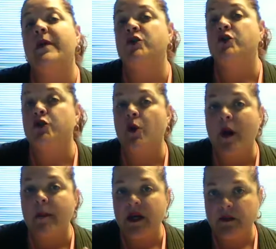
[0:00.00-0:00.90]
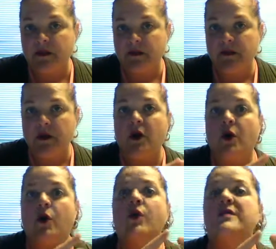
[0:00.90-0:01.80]
major trauma
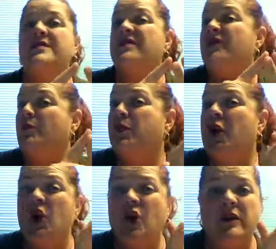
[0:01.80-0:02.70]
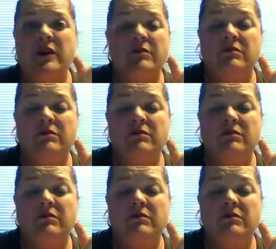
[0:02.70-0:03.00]
or a severe burn.